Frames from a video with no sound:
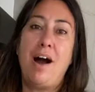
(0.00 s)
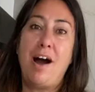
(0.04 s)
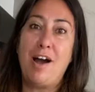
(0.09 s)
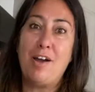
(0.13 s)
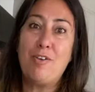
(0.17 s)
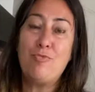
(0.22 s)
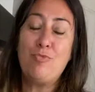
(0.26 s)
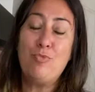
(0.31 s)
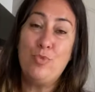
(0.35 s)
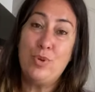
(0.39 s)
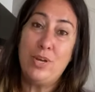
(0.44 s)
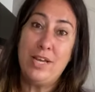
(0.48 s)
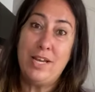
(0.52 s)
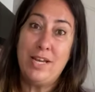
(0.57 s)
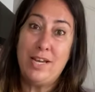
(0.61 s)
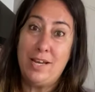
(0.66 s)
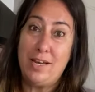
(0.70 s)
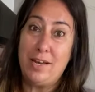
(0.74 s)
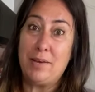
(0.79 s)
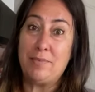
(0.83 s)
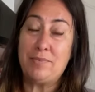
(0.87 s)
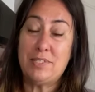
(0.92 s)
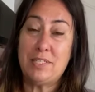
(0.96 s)
really
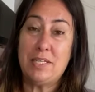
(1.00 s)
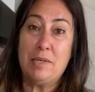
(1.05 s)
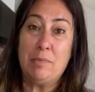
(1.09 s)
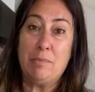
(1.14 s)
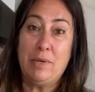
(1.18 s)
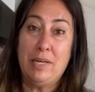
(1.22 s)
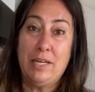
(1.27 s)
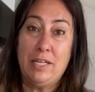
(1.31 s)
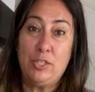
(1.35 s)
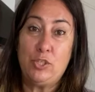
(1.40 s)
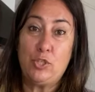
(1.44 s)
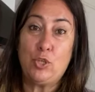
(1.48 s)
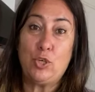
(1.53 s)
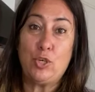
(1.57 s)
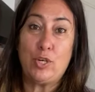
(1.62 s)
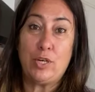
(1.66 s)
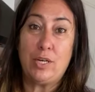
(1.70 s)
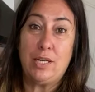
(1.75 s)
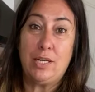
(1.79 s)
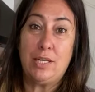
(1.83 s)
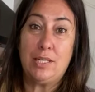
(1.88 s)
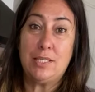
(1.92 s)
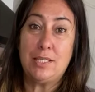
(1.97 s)
love cinnamon in
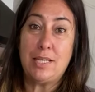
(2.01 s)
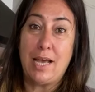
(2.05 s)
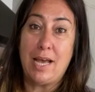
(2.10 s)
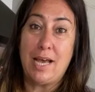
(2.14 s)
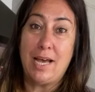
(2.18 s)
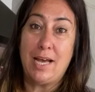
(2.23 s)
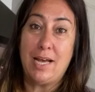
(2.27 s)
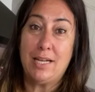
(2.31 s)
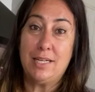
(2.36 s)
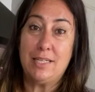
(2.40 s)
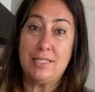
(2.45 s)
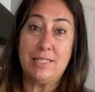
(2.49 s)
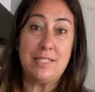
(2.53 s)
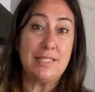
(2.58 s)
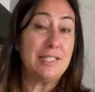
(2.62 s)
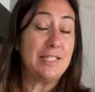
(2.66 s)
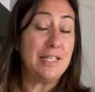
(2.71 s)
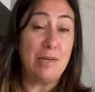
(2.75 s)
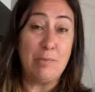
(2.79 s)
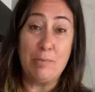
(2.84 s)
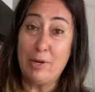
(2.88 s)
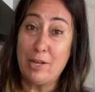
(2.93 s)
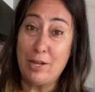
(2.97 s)
chocolate and
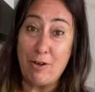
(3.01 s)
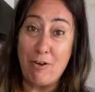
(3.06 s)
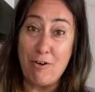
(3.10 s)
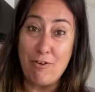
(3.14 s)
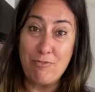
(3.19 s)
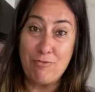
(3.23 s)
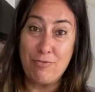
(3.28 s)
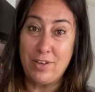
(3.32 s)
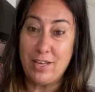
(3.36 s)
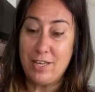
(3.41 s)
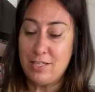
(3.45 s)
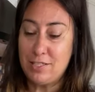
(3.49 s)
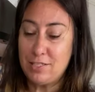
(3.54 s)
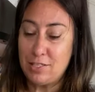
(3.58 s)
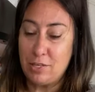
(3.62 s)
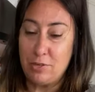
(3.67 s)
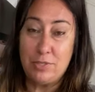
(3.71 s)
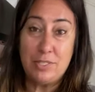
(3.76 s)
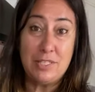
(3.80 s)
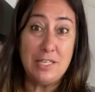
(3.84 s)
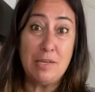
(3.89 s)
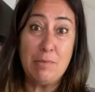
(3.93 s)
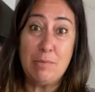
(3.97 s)
cinnamon in coffee. So
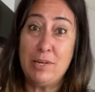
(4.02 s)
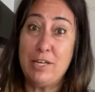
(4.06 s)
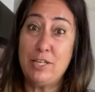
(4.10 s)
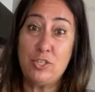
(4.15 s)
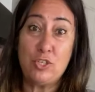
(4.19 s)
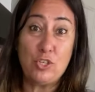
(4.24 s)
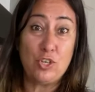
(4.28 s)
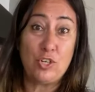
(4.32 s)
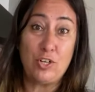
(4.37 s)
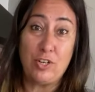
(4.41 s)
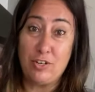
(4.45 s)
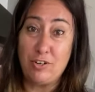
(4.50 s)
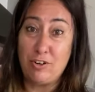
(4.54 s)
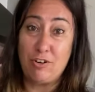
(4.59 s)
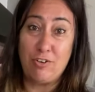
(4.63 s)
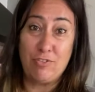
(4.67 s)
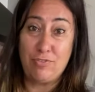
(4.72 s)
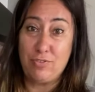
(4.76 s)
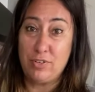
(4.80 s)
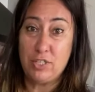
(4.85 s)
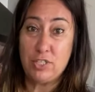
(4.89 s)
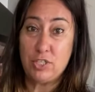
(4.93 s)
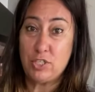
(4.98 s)
cinnamon in chocolate and
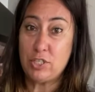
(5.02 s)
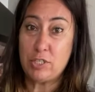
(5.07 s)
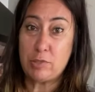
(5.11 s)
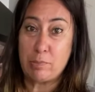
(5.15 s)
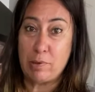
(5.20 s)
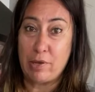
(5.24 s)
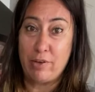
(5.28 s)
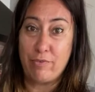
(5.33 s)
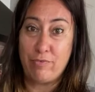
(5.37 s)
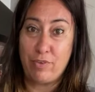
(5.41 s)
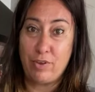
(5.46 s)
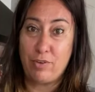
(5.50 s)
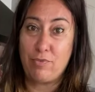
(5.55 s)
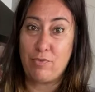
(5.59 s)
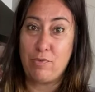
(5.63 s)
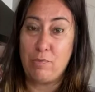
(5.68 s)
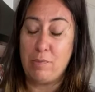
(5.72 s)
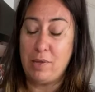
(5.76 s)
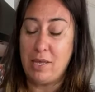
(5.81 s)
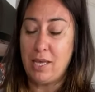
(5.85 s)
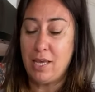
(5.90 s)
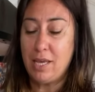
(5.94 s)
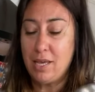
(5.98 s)
coffee is just perfect for
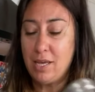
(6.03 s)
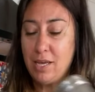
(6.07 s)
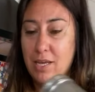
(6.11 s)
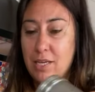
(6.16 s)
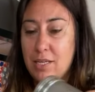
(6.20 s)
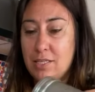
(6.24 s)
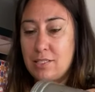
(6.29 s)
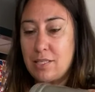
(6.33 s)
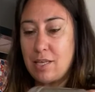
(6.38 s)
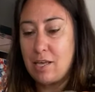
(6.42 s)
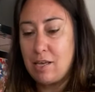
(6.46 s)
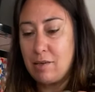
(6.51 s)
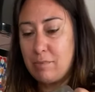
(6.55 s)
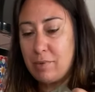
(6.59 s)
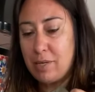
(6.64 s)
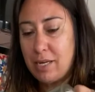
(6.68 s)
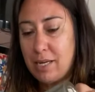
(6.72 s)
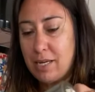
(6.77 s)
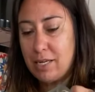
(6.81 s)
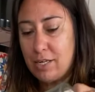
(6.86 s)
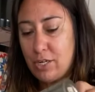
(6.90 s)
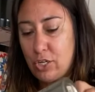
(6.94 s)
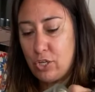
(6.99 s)
me. So I'm going to
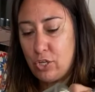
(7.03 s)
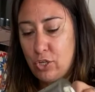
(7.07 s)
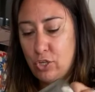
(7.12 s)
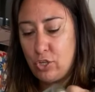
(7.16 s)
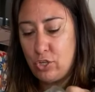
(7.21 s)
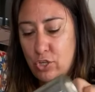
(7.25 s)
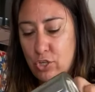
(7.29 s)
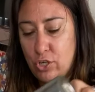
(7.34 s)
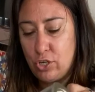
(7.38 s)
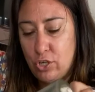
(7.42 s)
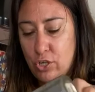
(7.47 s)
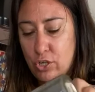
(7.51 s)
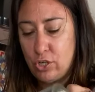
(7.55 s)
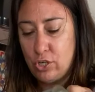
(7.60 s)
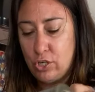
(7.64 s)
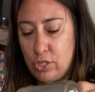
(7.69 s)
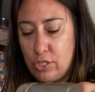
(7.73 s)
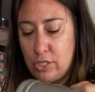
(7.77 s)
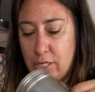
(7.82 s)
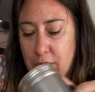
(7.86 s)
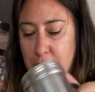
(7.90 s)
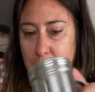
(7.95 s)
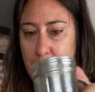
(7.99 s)
add a
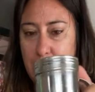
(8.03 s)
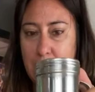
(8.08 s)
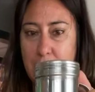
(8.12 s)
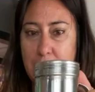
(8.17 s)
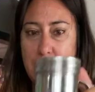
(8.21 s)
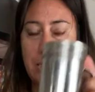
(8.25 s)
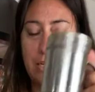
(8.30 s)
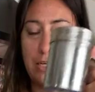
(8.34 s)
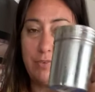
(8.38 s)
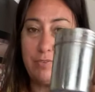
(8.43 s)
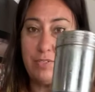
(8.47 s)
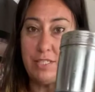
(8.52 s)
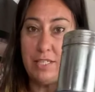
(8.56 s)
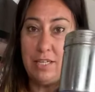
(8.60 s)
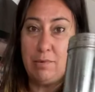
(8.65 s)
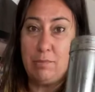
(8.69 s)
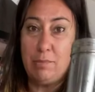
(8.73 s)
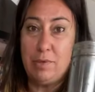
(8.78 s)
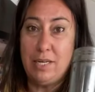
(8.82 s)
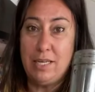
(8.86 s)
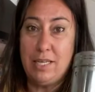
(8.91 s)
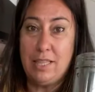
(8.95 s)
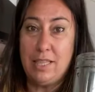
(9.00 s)
good glug of
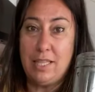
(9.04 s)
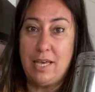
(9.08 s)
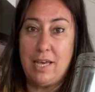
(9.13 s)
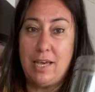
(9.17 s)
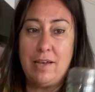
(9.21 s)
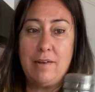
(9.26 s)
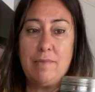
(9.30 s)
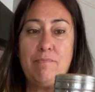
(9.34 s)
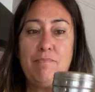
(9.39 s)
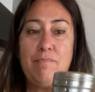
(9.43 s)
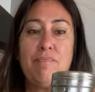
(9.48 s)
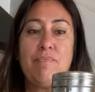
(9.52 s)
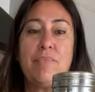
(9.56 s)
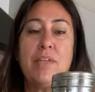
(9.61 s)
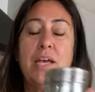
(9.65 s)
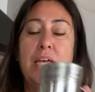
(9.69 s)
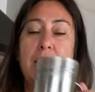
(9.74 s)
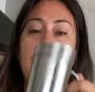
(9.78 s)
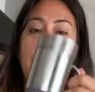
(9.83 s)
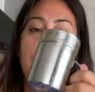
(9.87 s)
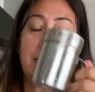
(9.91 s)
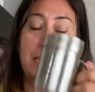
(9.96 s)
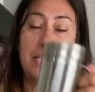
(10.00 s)
cinnamon in there.
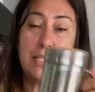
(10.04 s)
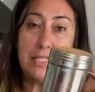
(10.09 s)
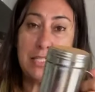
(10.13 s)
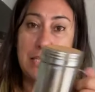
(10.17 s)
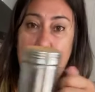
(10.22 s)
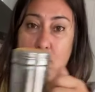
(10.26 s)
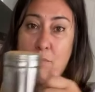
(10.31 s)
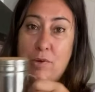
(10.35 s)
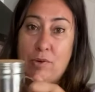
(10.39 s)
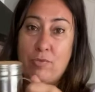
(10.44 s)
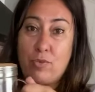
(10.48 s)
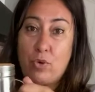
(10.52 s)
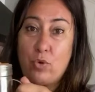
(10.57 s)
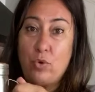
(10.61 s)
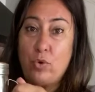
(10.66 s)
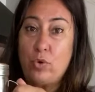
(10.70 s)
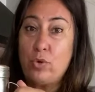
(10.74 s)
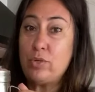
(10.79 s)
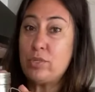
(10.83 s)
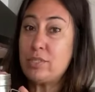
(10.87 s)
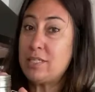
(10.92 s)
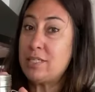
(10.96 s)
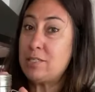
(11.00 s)
Now this cinnamon, of
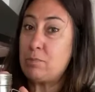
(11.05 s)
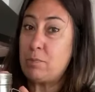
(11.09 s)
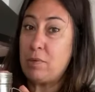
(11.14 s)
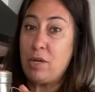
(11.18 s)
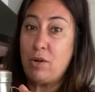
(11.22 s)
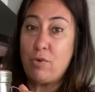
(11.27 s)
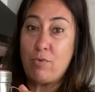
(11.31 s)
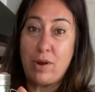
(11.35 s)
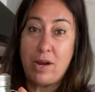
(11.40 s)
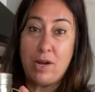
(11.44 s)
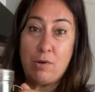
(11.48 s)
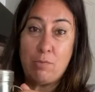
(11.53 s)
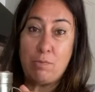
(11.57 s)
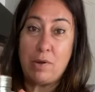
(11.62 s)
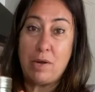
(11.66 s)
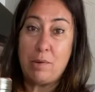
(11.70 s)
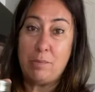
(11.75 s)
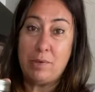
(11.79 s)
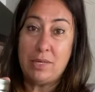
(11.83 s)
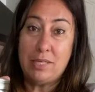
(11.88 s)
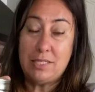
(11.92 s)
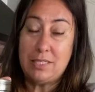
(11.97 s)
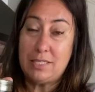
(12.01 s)
course, has been ground by
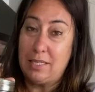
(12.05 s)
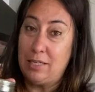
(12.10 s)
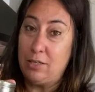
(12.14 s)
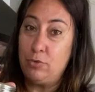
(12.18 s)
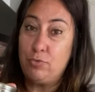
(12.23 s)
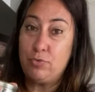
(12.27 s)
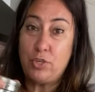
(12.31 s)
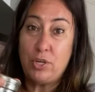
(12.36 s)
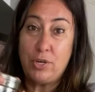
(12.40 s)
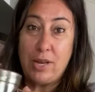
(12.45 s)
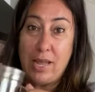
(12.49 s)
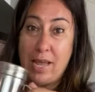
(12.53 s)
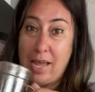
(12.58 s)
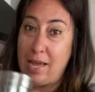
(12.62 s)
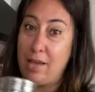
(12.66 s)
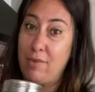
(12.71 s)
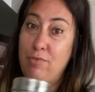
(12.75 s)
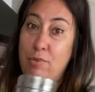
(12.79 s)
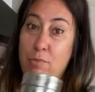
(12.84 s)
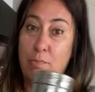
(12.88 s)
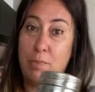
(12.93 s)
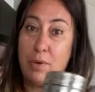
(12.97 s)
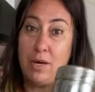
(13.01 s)
myself. Don't
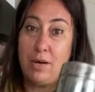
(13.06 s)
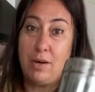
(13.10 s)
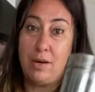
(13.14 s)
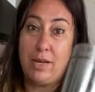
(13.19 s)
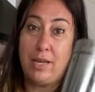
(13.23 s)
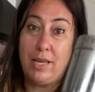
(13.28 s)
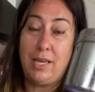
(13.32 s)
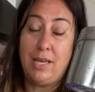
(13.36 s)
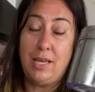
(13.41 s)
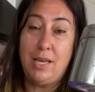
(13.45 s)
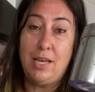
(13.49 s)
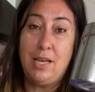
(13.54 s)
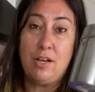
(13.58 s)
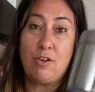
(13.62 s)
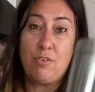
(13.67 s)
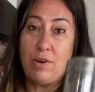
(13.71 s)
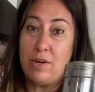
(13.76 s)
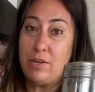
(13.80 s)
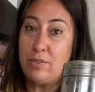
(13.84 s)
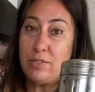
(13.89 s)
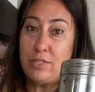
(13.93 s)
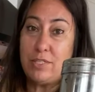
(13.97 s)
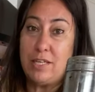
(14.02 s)
ever buy
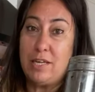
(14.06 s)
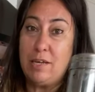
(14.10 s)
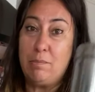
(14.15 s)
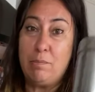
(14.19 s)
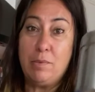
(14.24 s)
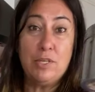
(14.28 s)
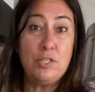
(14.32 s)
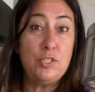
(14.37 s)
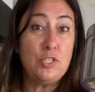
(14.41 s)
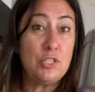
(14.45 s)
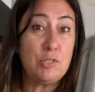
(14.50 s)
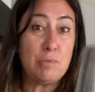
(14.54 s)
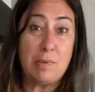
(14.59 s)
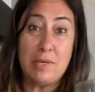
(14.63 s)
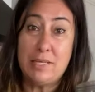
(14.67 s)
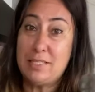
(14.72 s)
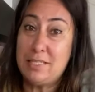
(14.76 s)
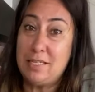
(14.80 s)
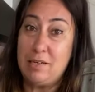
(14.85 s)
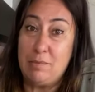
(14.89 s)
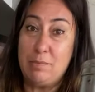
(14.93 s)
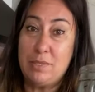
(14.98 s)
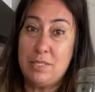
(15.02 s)
ground cinnamon. Just buy
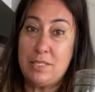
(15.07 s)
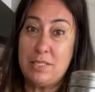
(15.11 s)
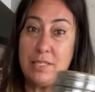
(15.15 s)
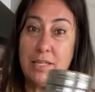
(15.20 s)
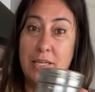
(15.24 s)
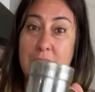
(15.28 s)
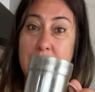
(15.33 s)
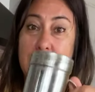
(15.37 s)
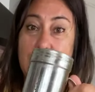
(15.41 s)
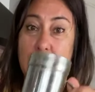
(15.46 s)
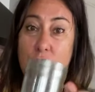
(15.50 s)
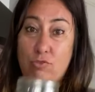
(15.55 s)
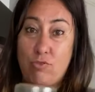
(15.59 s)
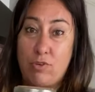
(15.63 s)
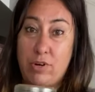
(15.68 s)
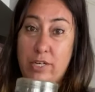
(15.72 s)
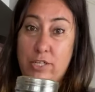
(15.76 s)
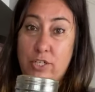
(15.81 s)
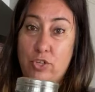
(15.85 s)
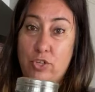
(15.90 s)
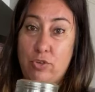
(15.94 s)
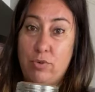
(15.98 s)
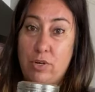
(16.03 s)
cinnamon sticks,
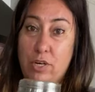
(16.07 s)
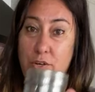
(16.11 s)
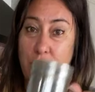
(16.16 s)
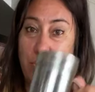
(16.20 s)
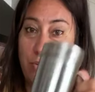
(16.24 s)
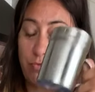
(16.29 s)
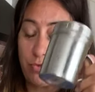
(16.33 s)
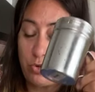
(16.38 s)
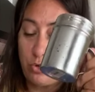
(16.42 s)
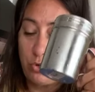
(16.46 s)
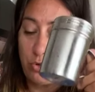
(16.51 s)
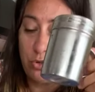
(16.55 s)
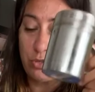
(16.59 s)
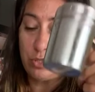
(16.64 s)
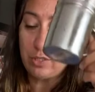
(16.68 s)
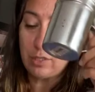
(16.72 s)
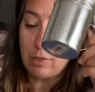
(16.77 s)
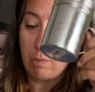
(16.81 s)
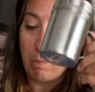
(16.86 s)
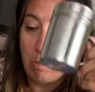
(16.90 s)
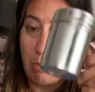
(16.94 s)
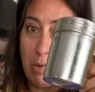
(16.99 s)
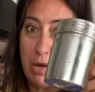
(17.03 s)
grind own, of course.
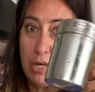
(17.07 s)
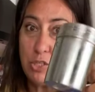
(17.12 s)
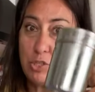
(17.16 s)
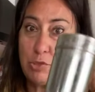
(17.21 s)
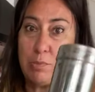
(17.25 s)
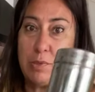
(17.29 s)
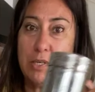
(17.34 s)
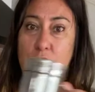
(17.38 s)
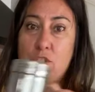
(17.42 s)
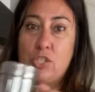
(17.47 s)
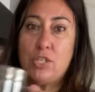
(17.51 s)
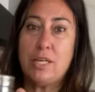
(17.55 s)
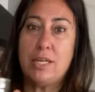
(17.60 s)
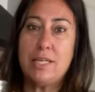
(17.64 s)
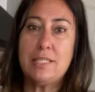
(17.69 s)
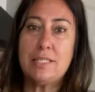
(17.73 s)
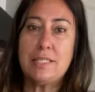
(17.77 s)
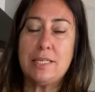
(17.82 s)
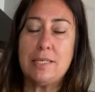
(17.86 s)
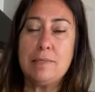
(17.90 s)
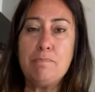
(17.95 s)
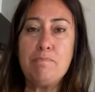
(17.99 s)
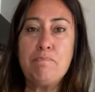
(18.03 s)
Much, much
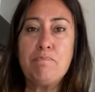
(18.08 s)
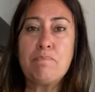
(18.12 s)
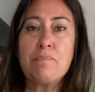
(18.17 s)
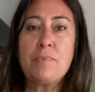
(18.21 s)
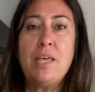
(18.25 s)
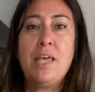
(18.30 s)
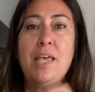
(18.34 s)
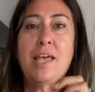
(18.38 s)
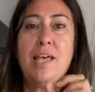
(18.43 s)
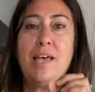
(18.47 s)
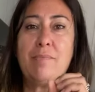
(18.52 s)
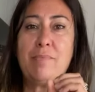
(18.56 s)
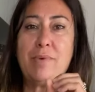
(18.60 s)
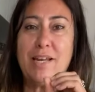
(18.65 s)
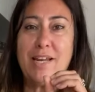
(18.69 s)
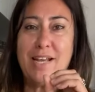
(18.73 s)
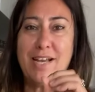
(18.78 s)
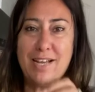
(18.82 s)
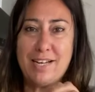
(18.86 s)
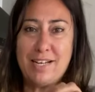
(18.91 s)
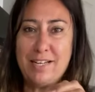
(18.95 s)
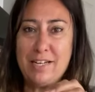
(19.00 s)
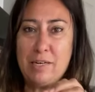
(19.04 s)
nicer. I'm going to
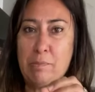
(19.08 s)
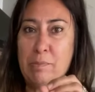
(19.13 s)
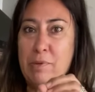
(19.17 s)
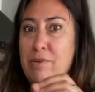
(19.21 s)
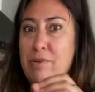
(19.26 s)
add a little bit of